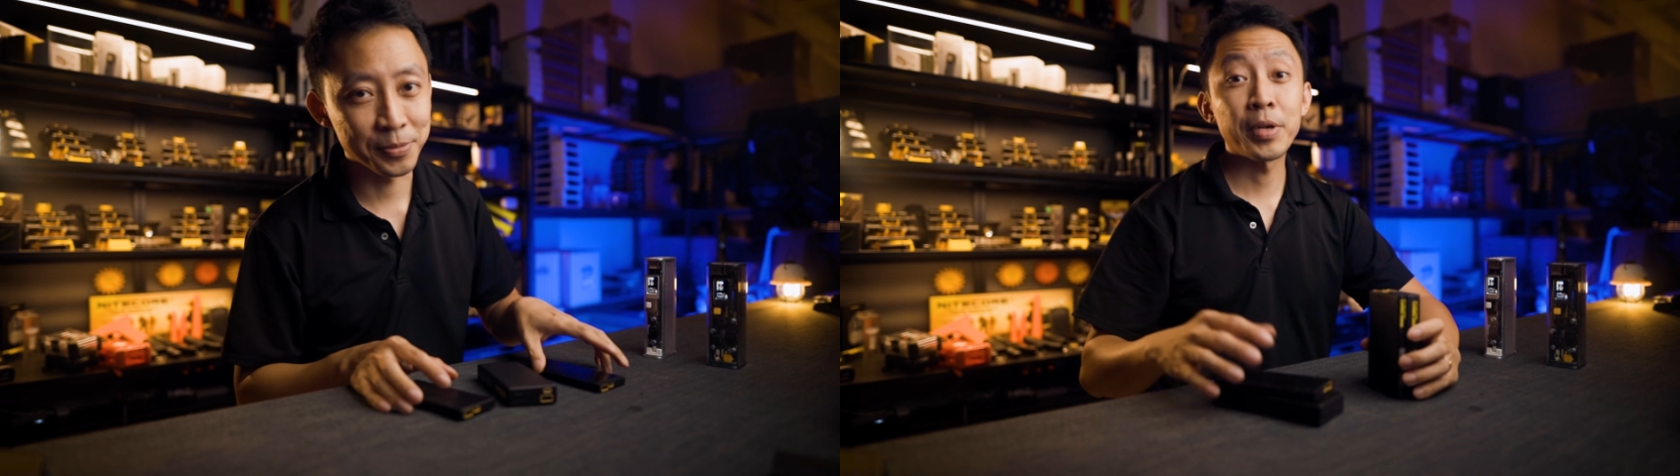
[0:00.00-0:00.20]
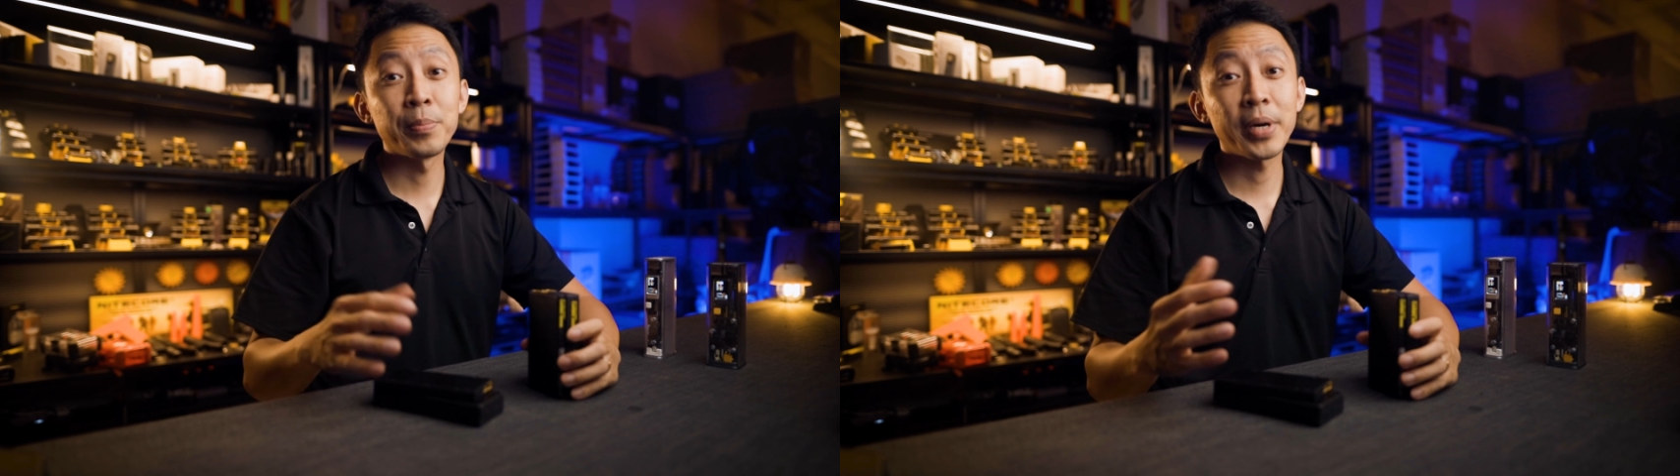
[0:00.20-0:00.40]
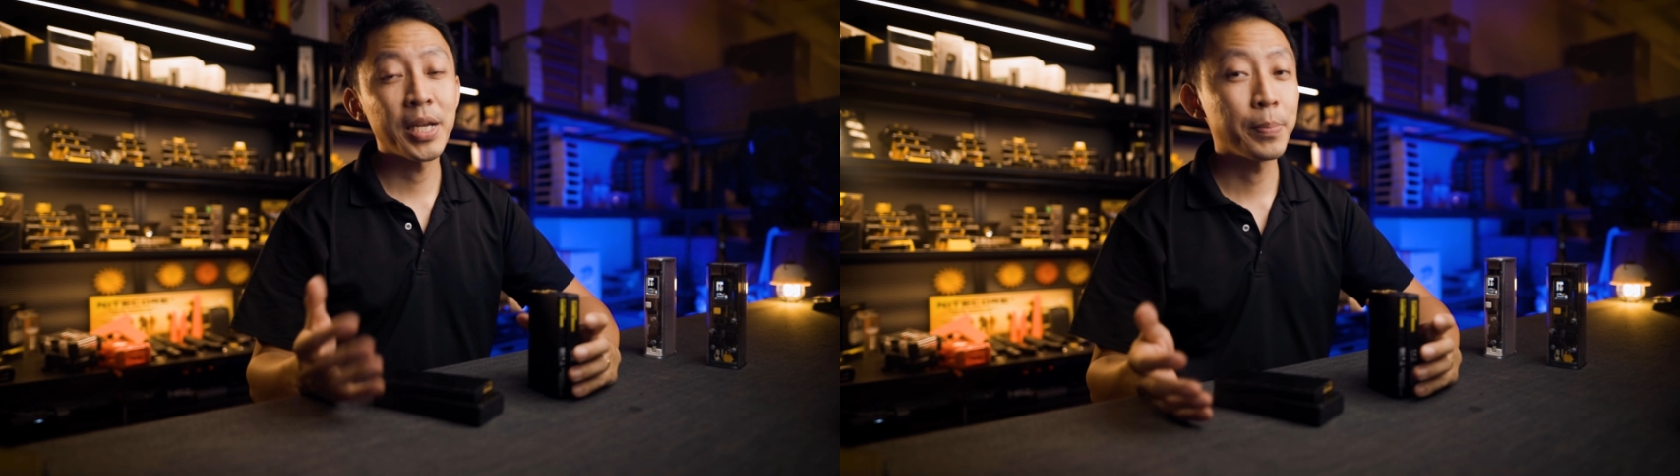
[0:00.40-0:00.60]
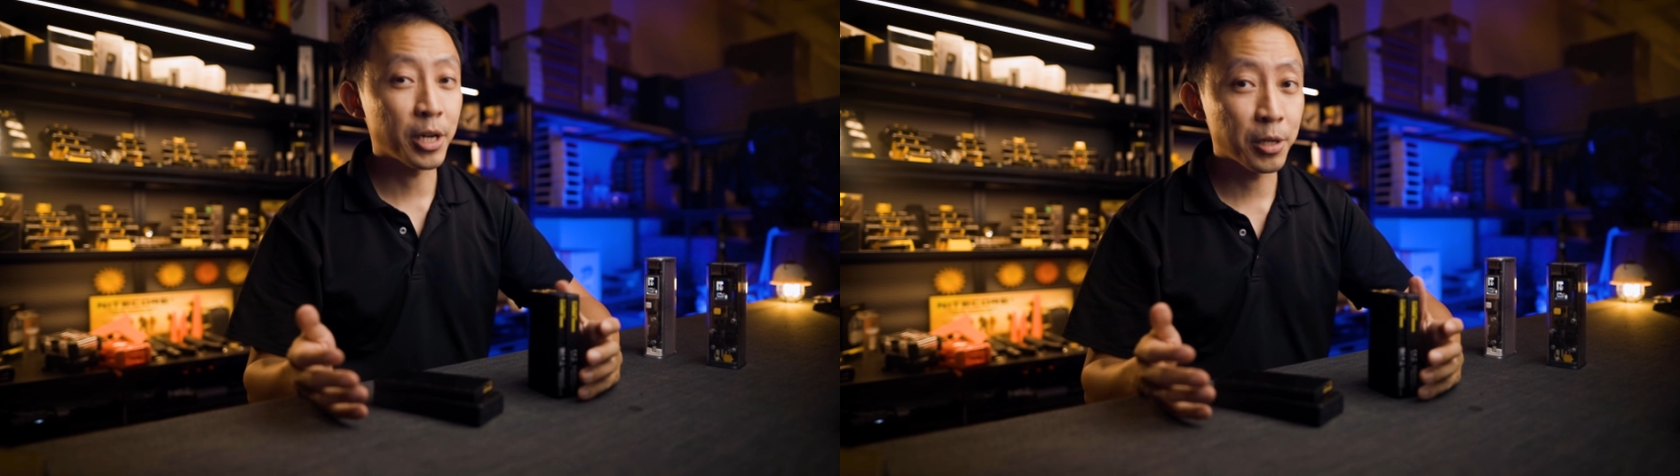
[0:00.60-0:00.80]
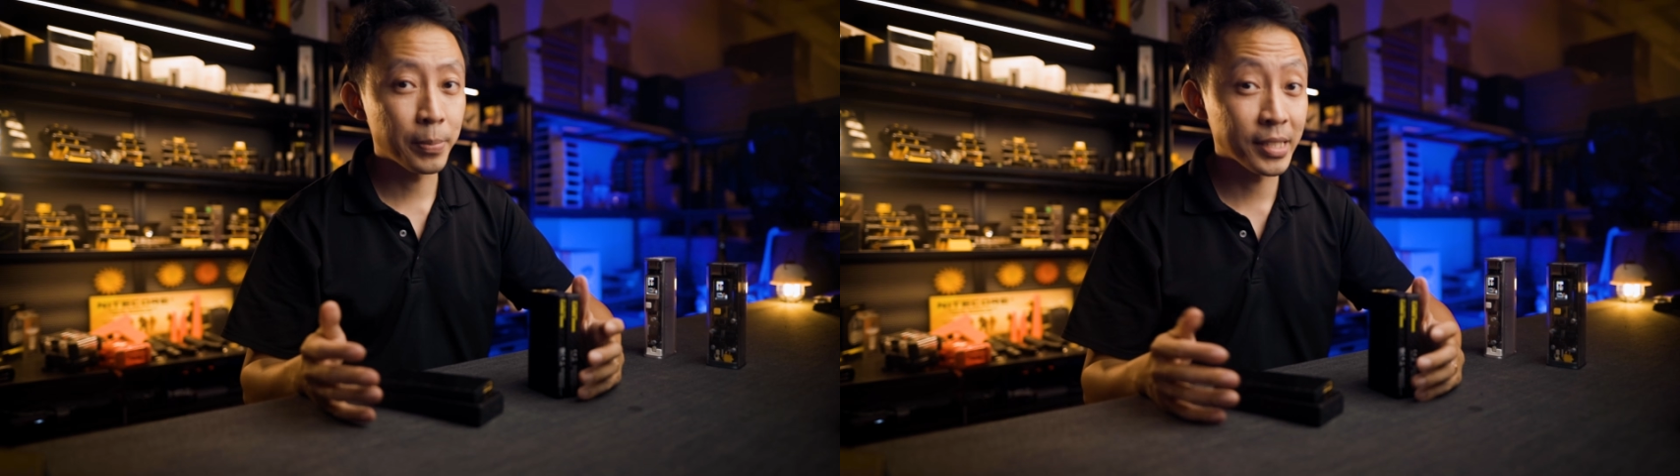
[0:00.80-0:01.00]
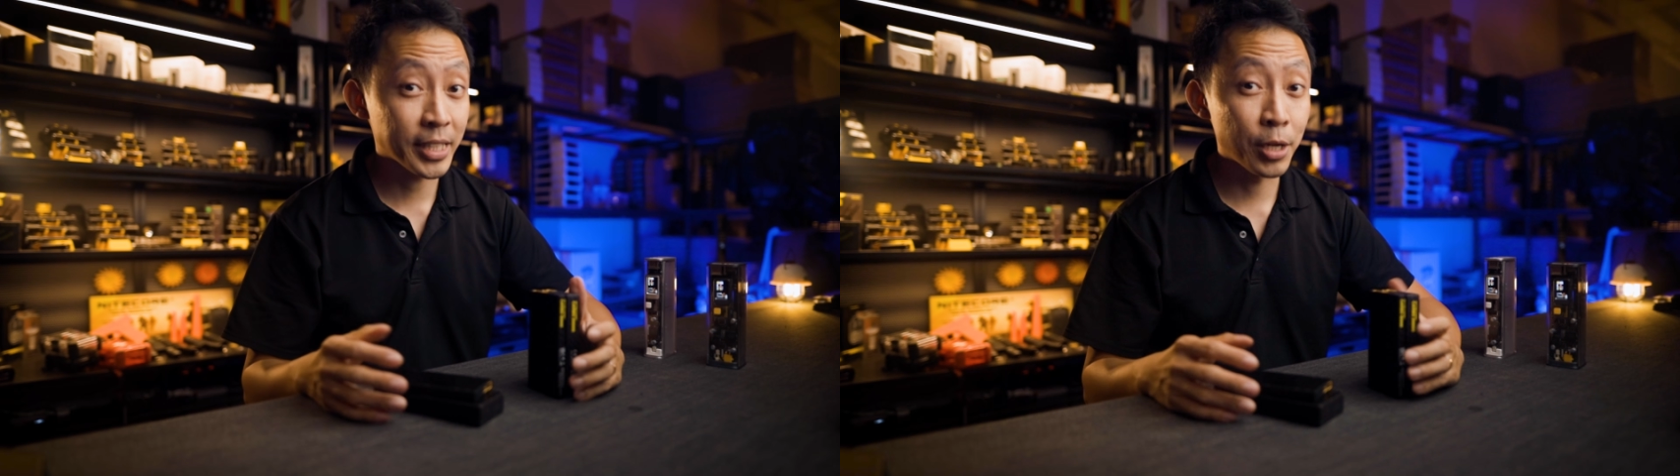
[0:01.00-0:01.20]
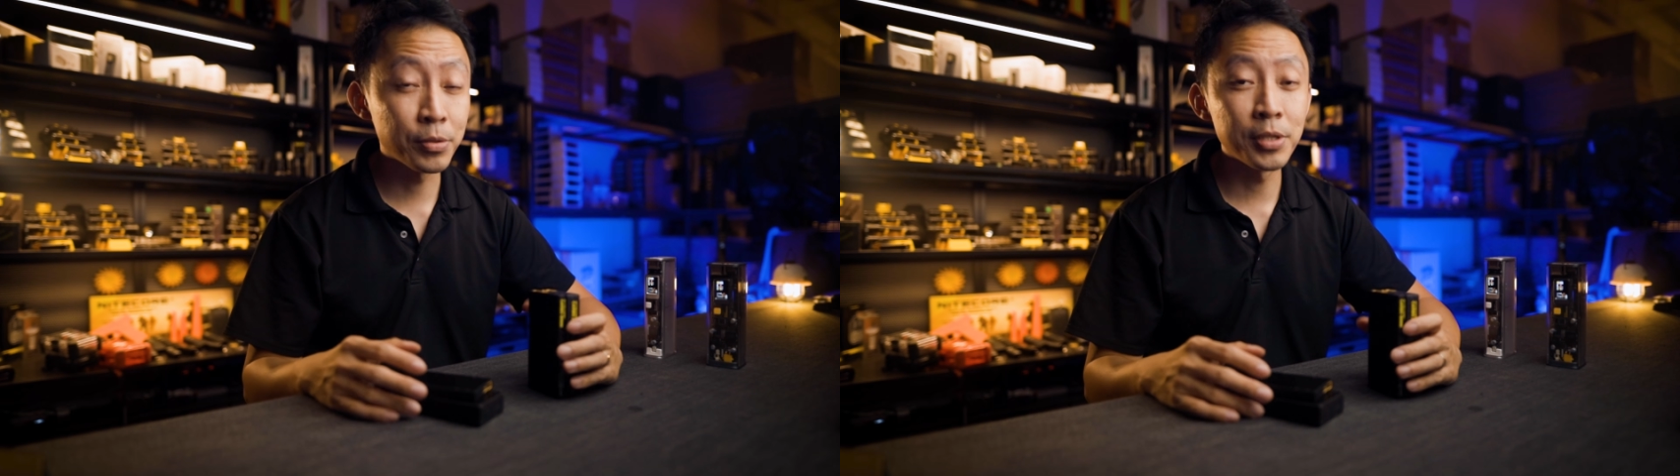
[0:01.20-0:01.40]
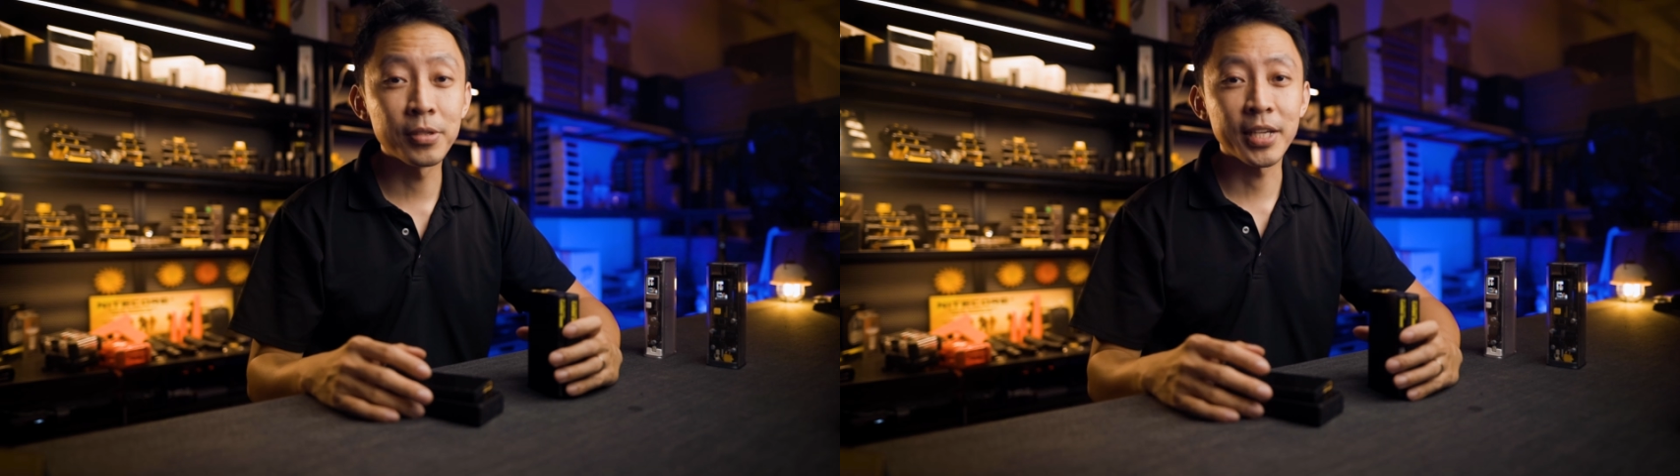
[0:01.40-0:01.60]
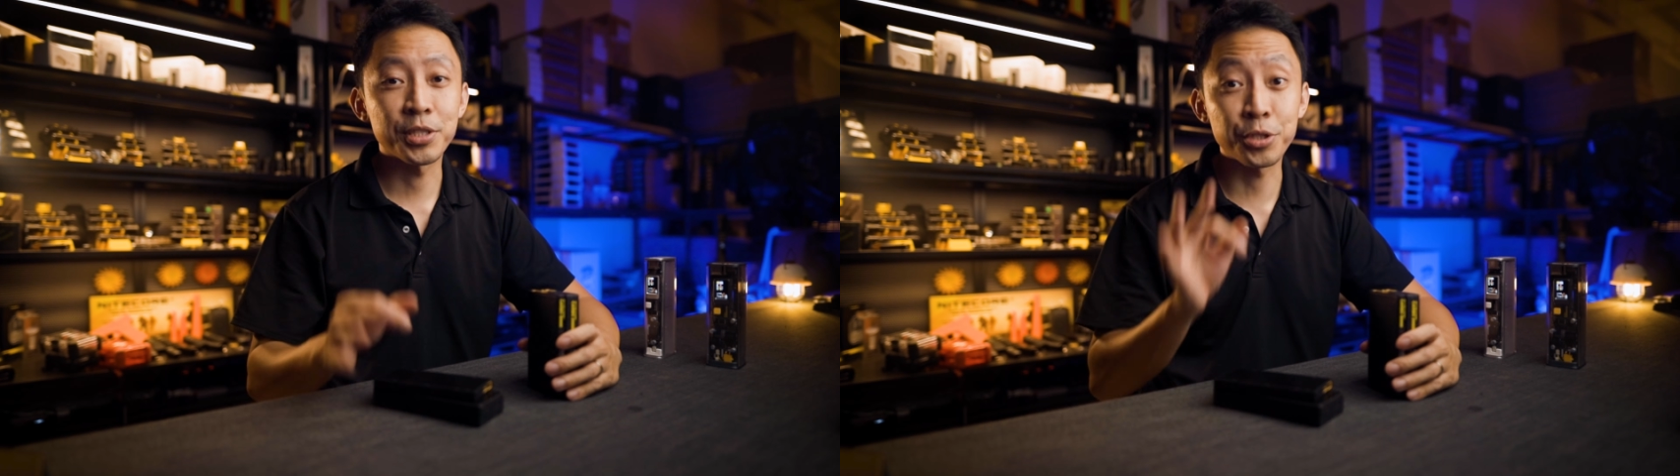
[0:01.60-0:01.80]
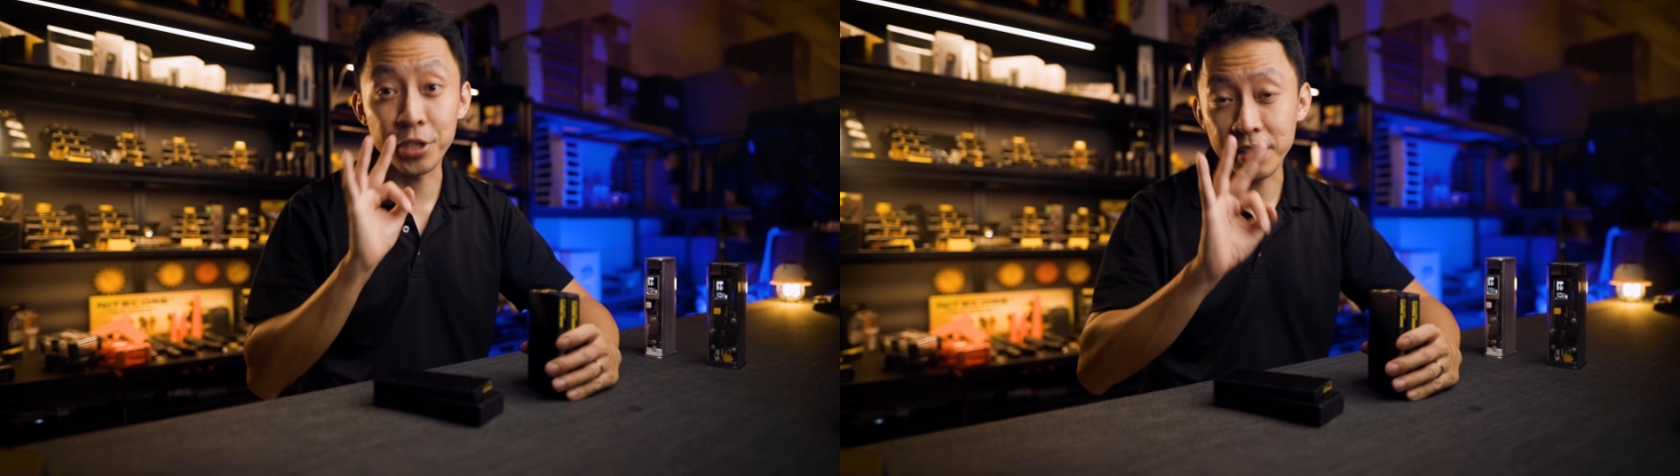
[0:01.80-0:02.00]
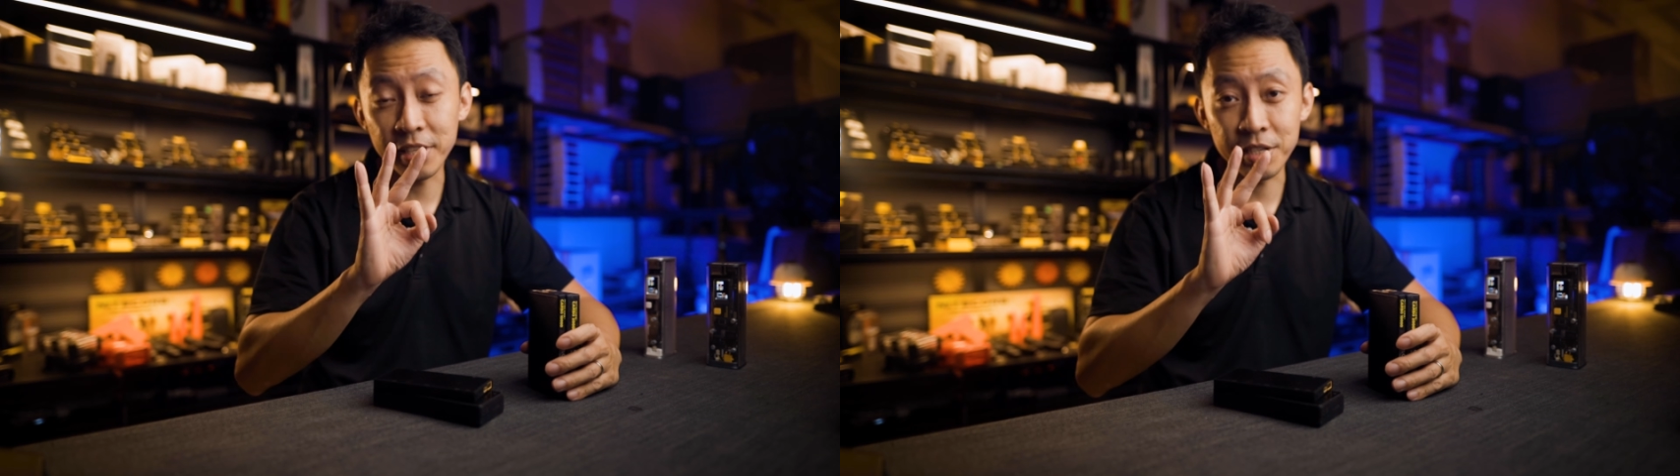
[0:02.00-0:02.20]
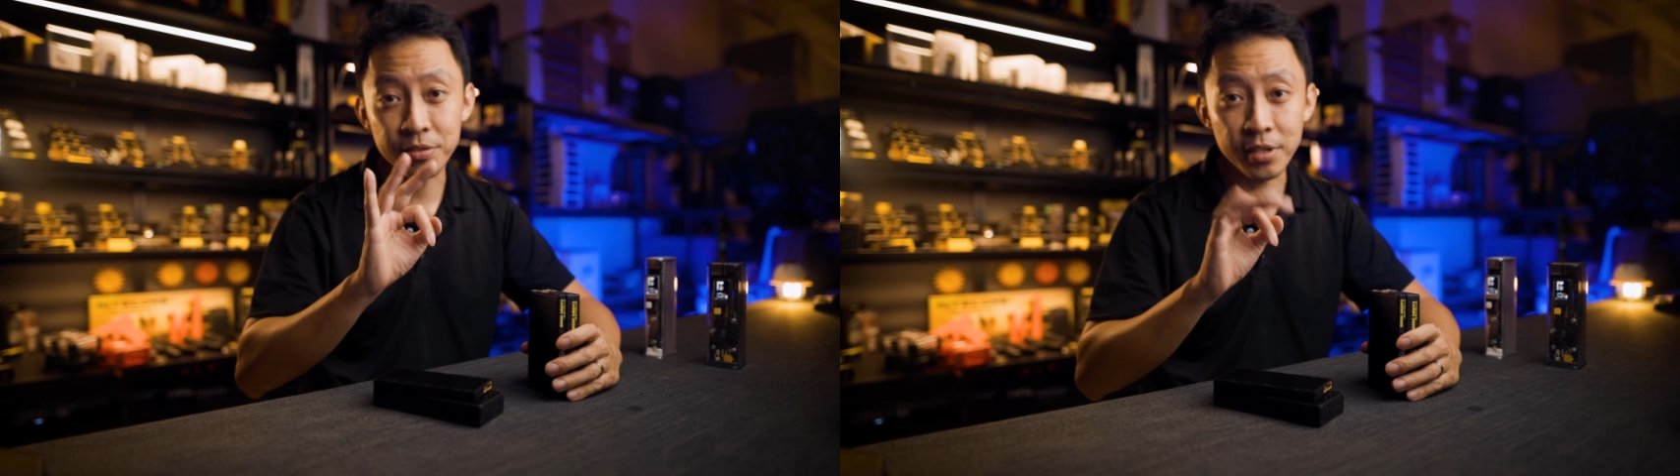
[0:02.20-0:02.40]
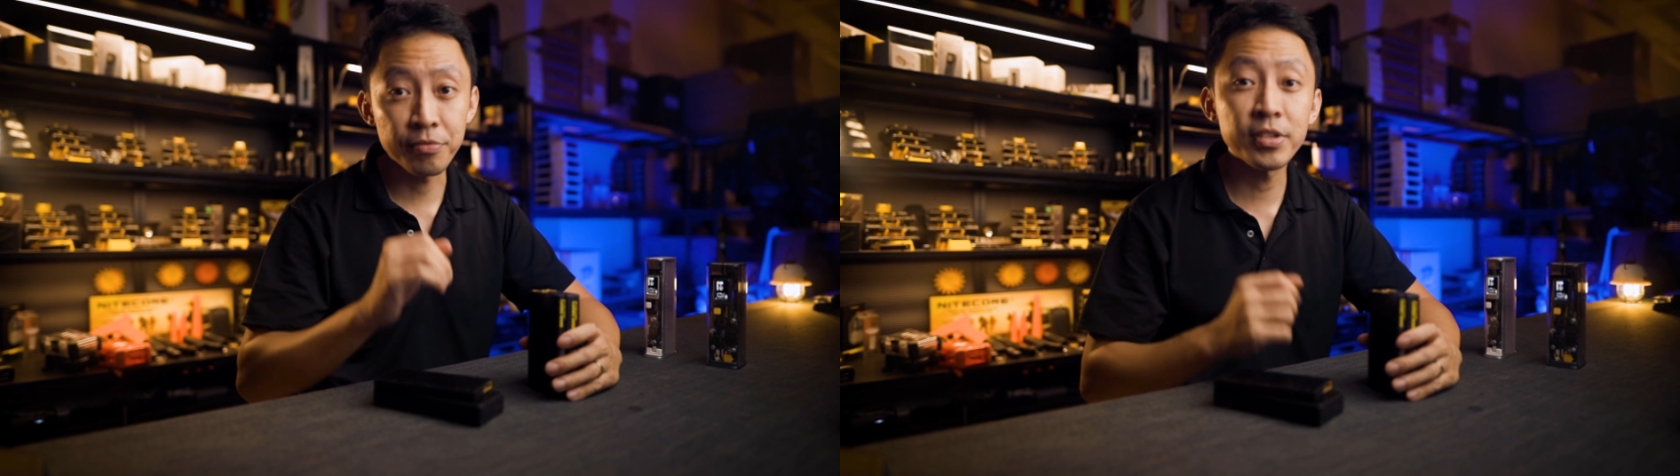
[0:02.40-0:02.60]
When buying power banks, I only look at 3 things, right?